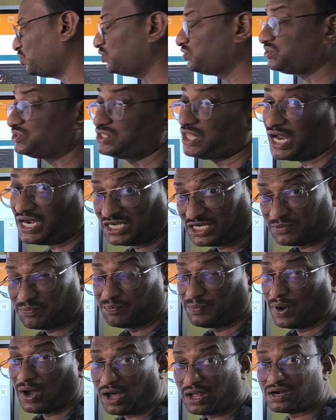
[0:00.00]
So
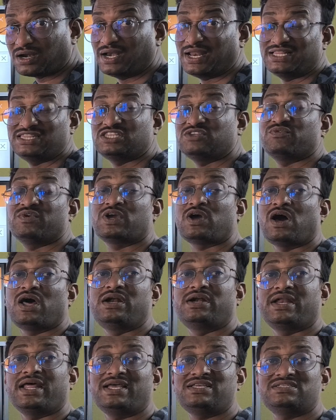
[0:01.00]
that bar length we
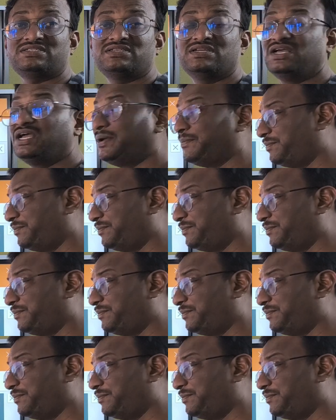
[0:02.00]
call it as